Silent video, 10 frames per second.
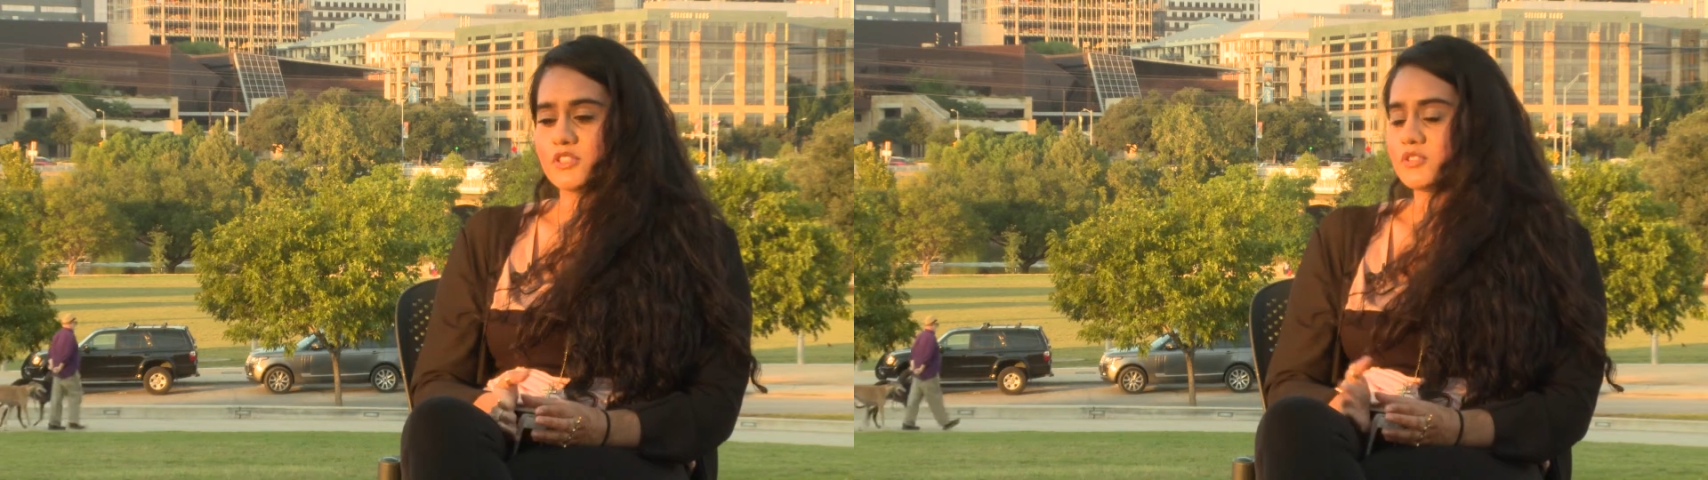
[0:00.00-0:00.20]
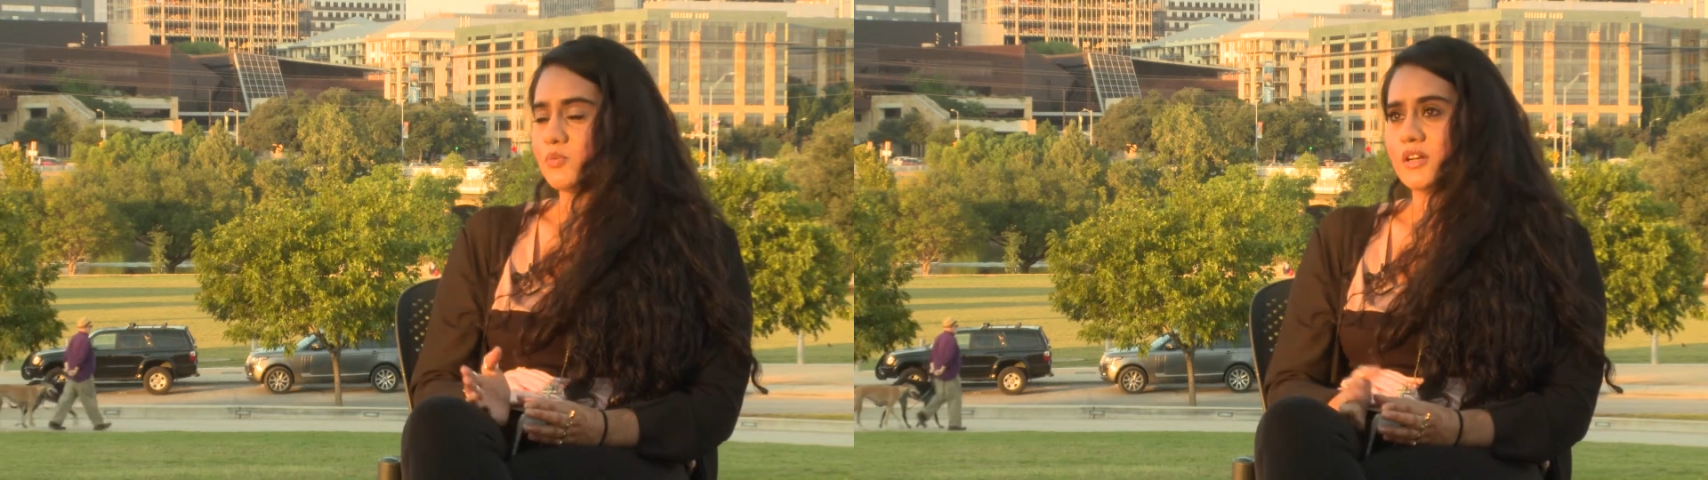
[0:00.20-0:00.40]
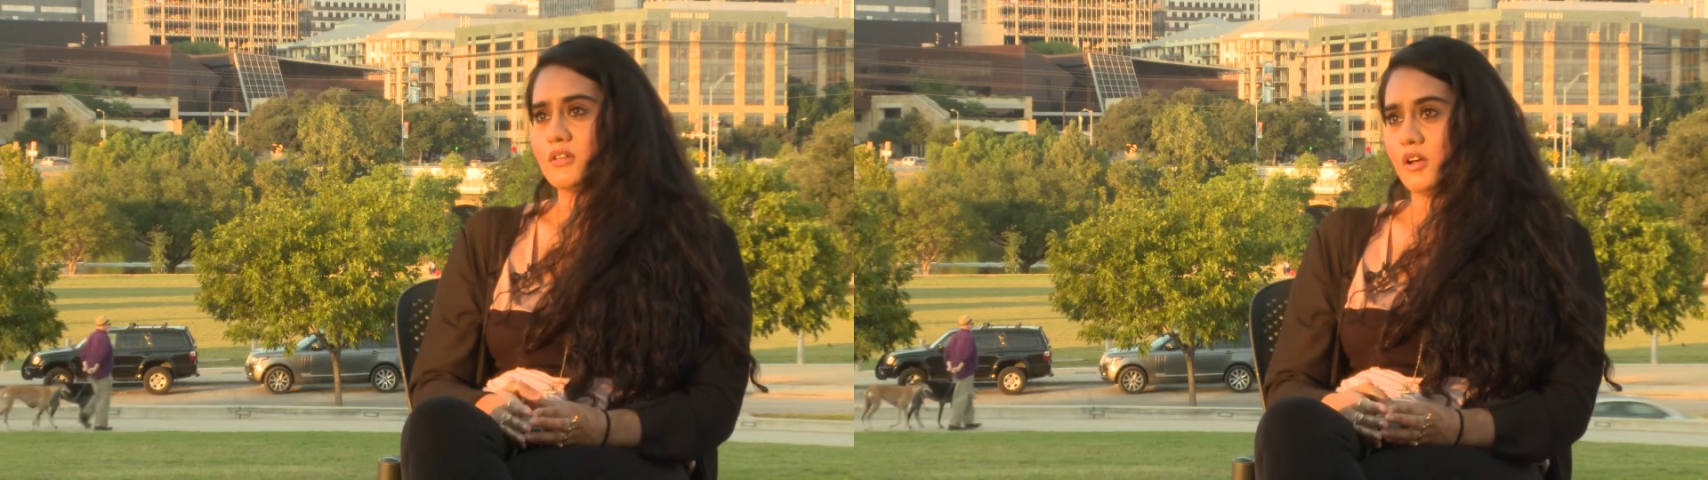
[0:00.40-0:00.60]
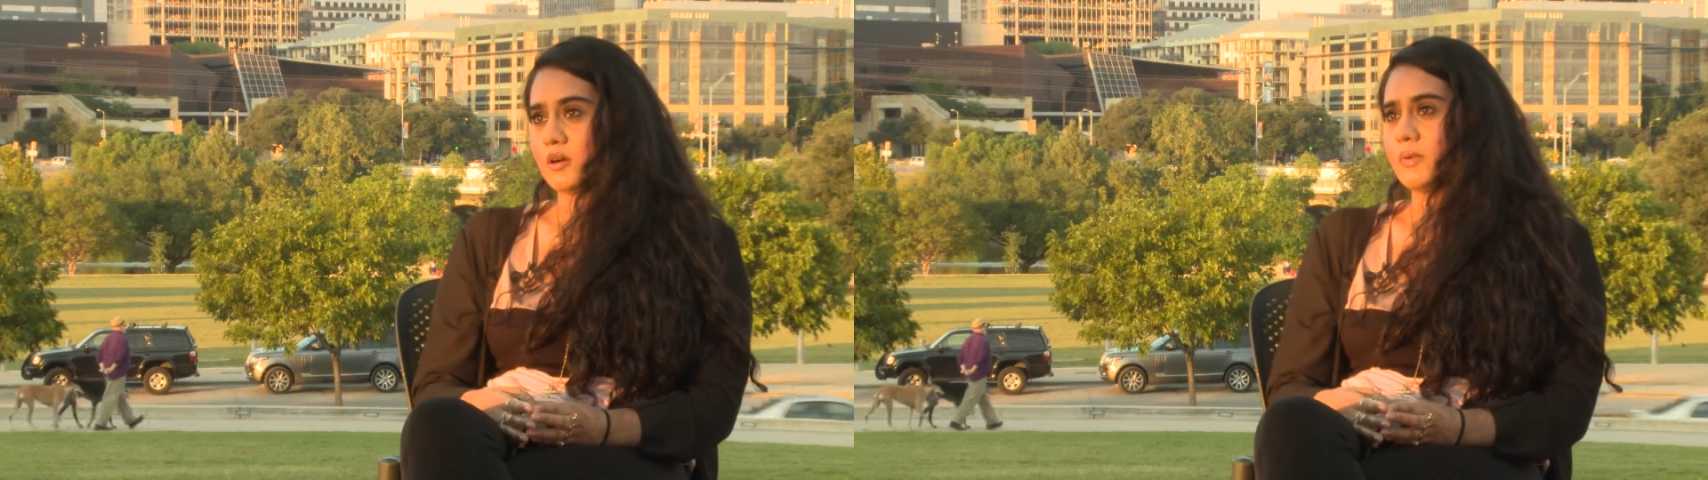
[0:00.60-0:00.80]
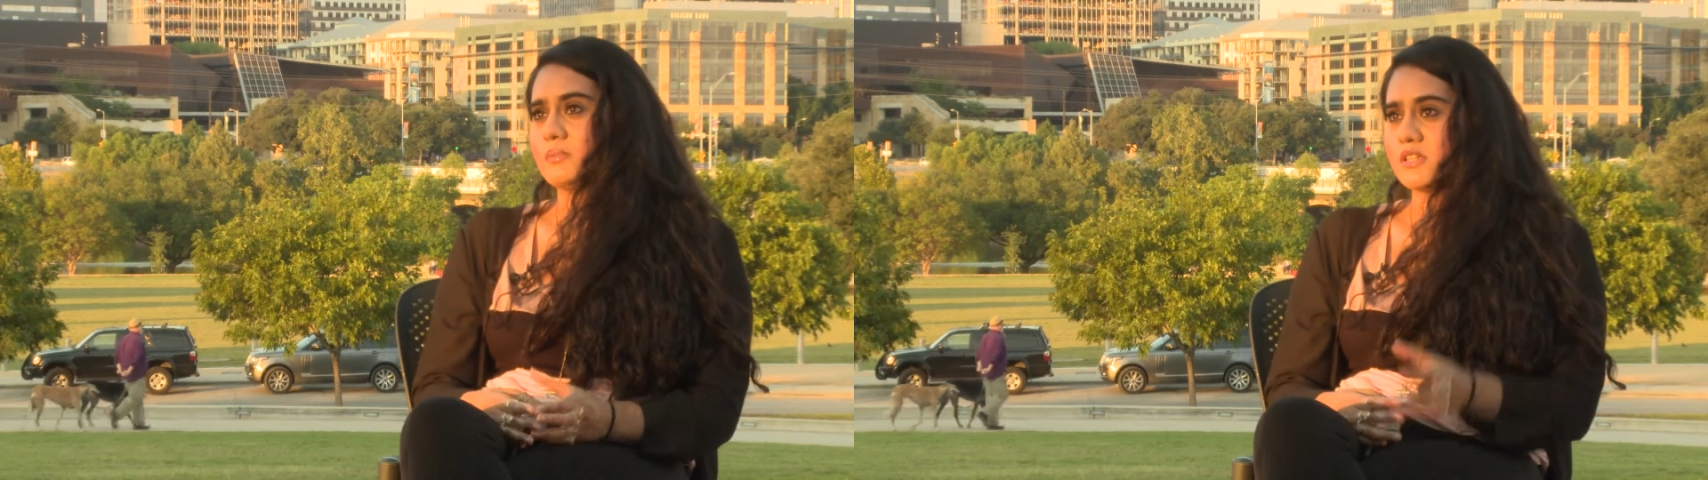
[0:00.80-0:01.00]
just went
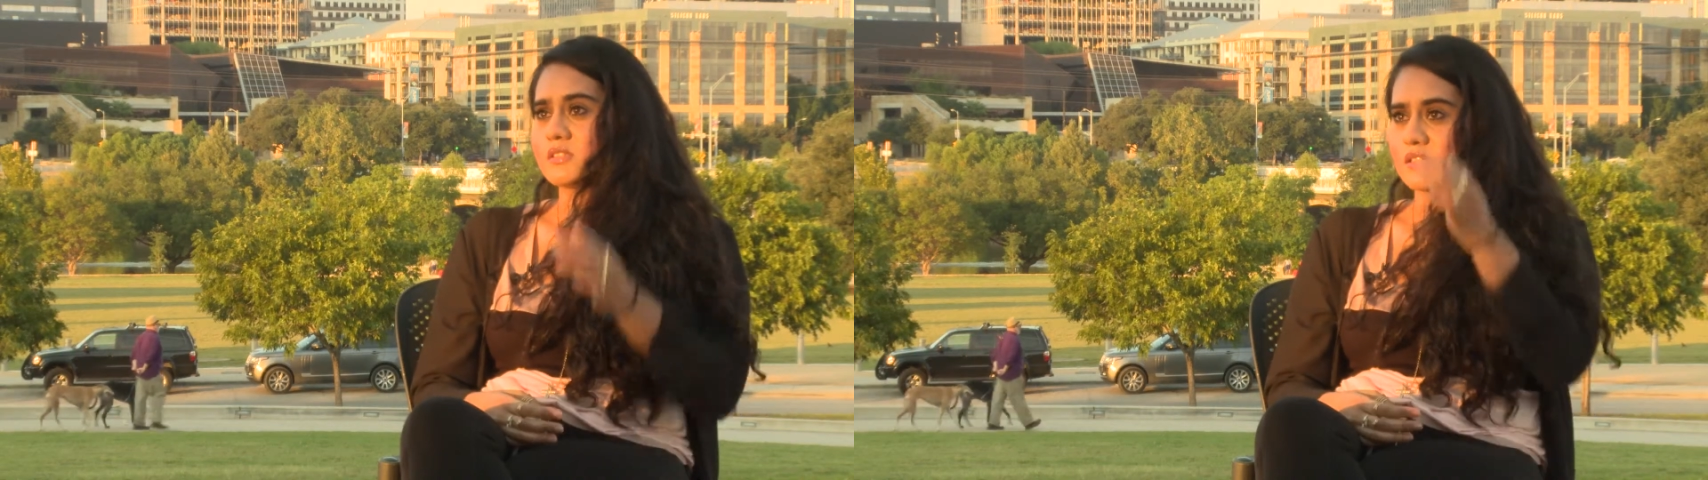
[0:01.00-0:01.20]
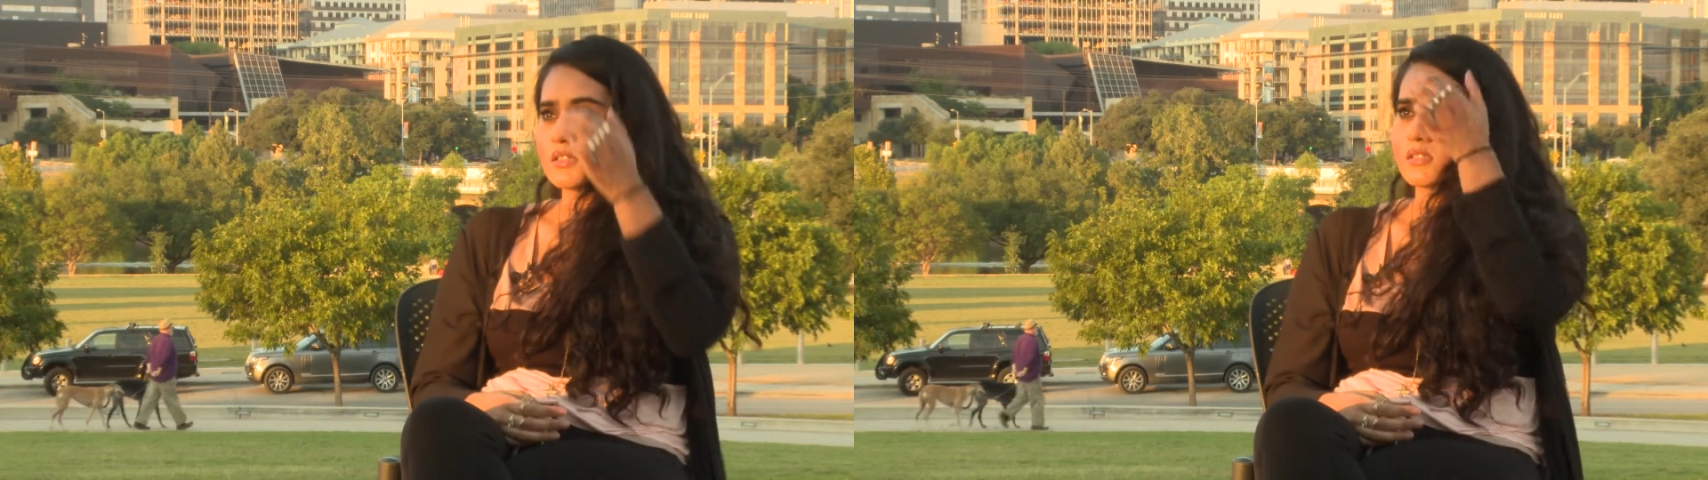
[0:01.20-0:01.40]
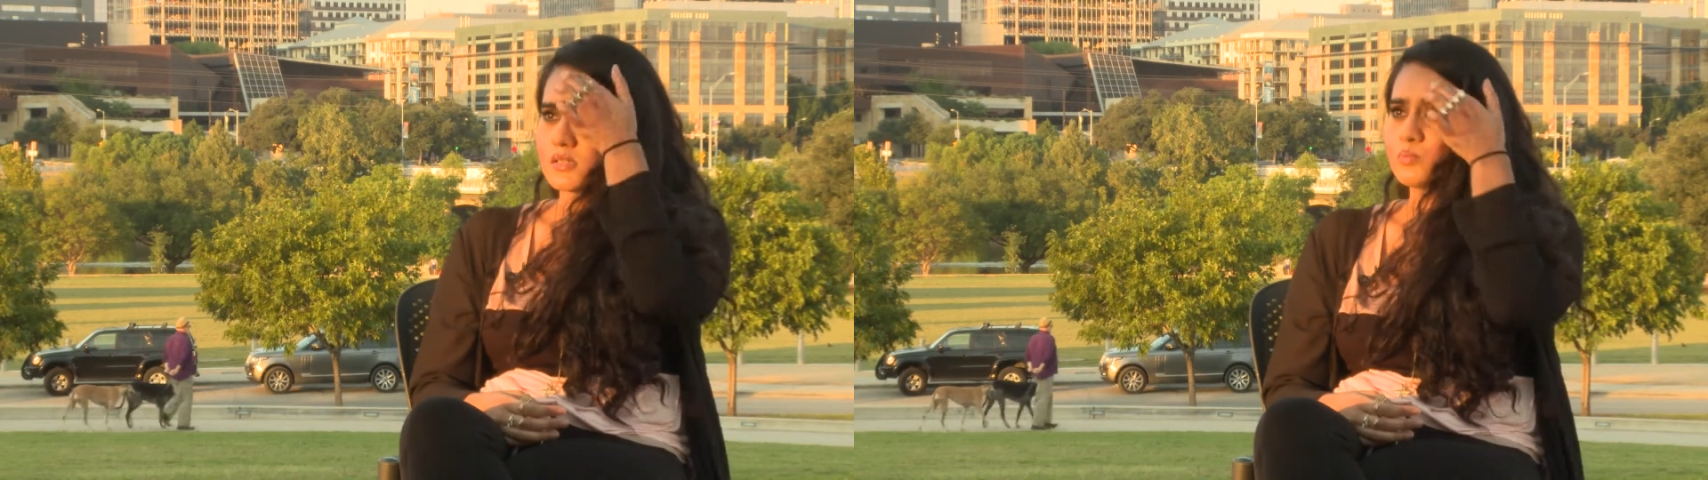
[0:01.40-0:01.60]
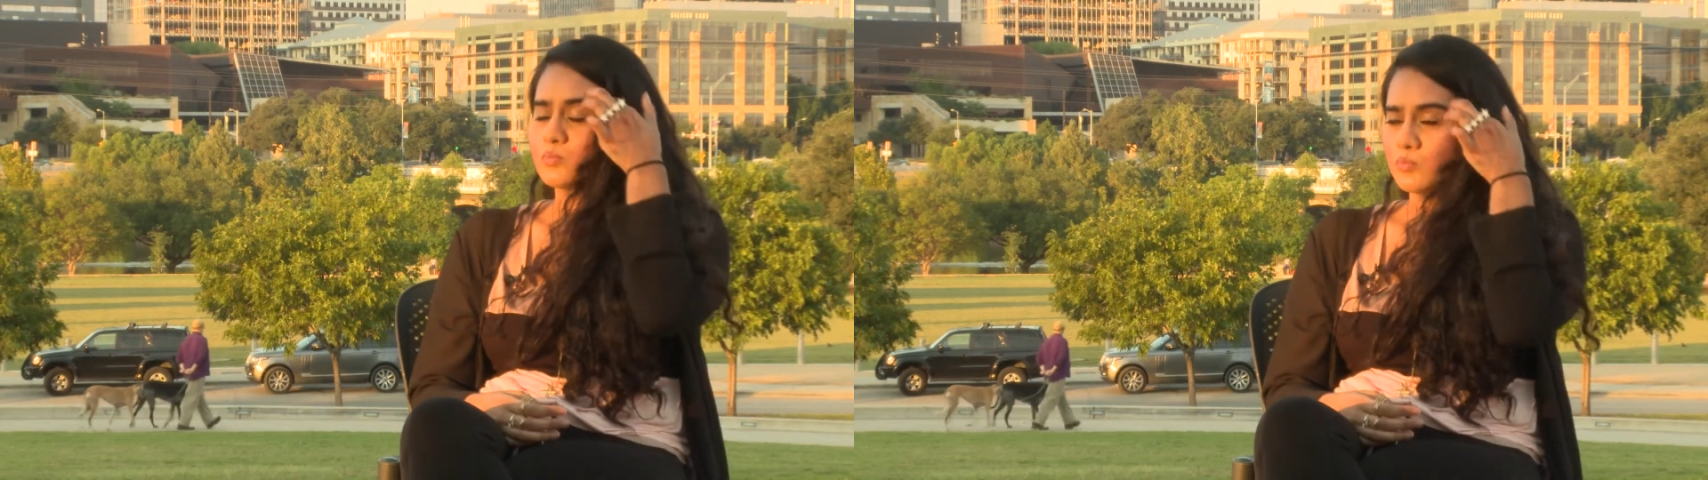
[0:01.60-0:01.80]
along my business.